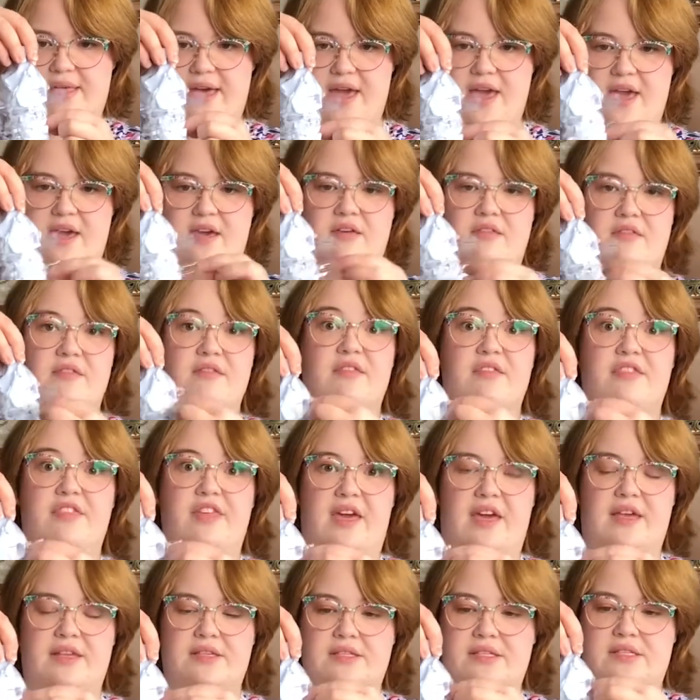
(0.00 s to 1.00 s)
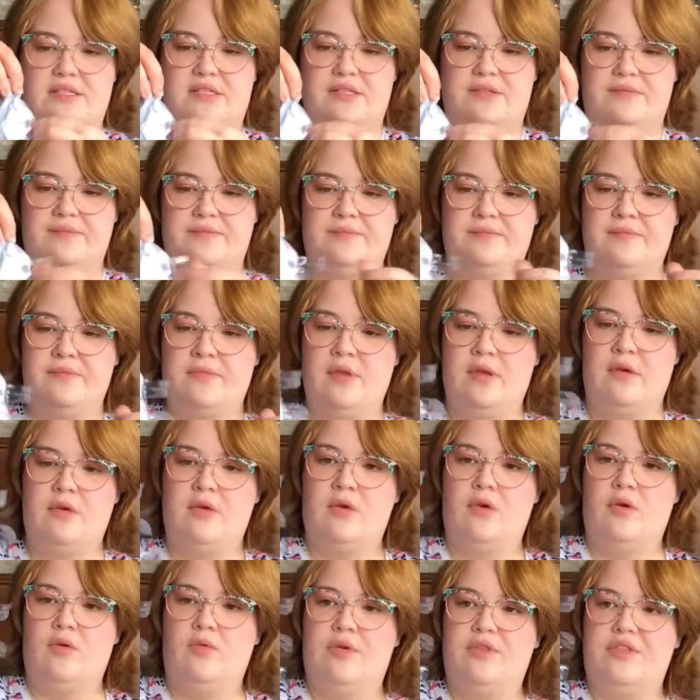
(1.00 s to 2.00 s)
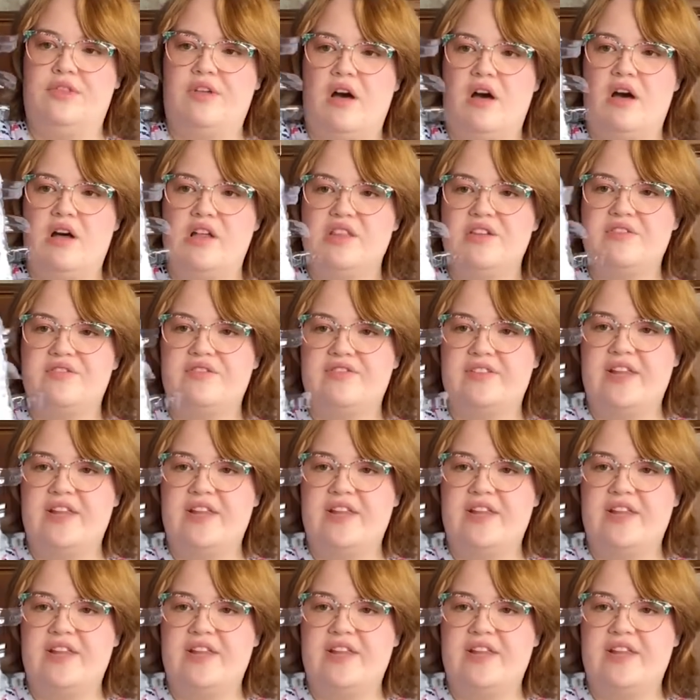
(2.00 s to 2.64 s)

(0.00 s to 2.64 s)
like this, with all the